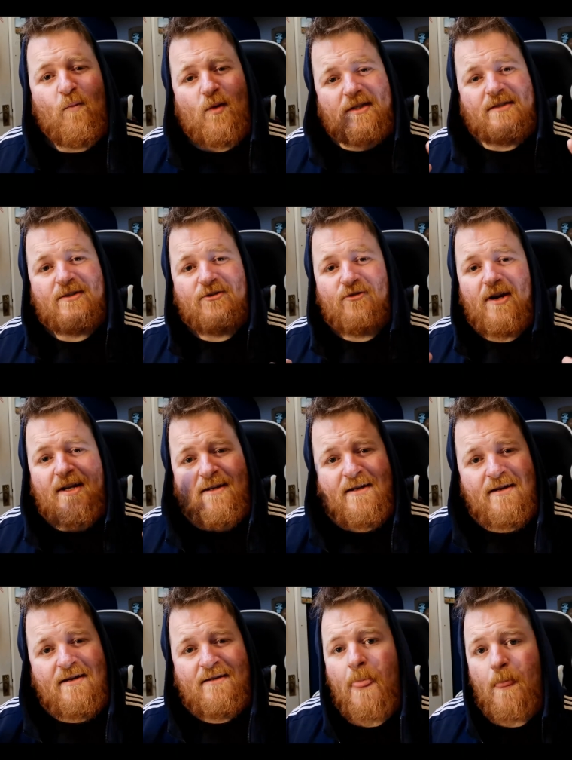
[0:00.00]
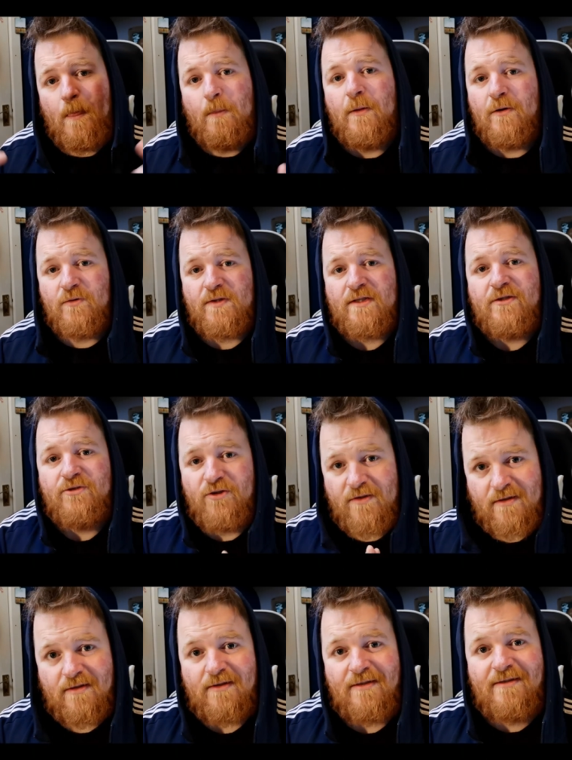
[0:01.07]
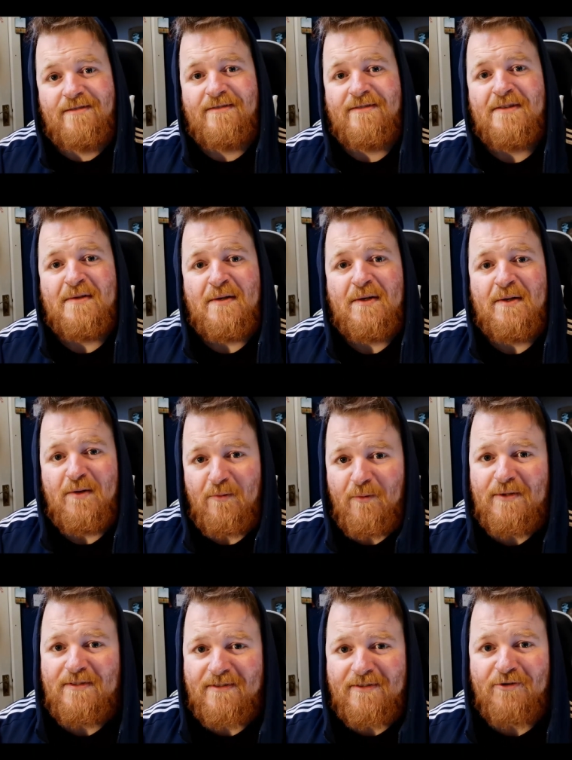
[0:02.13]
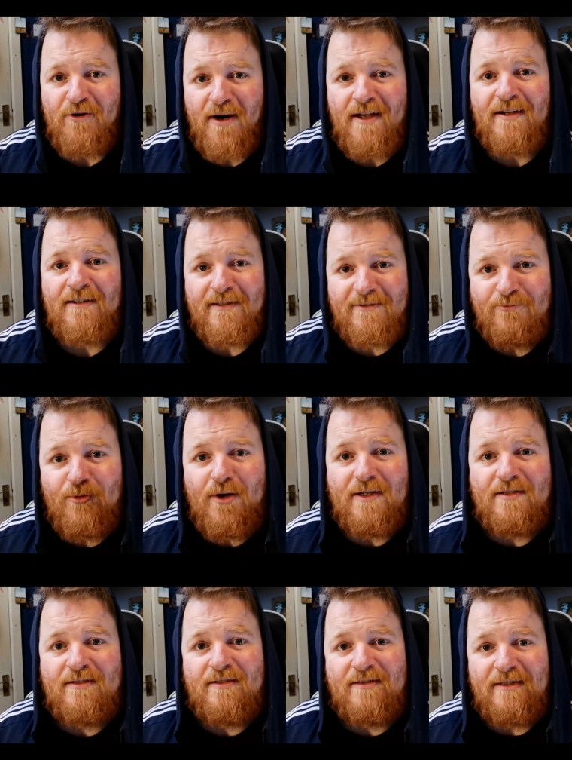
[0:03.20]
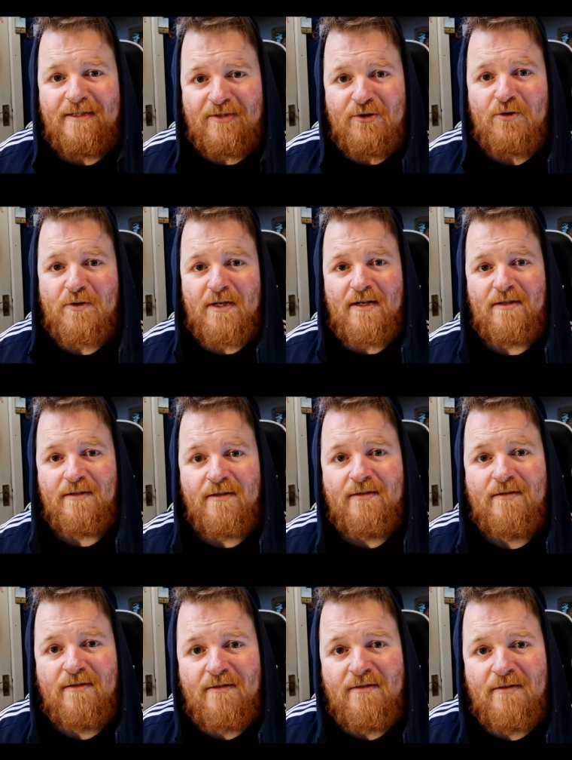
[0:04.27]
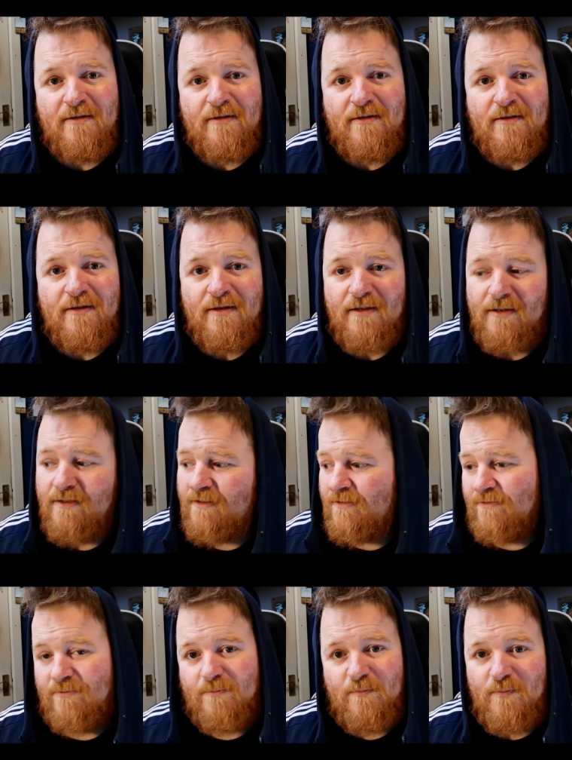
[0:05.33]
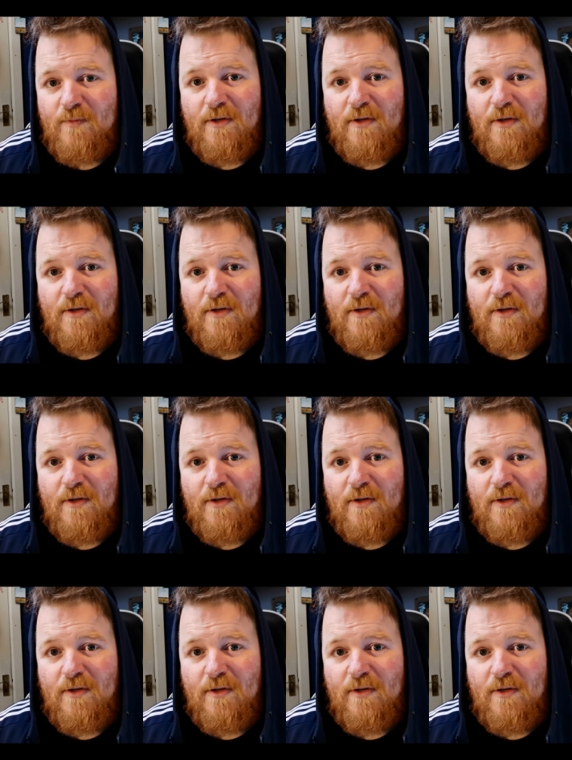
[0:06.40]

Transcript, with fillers: What's the crack? No, seriously. What's the crack? Like, what is going on? Thank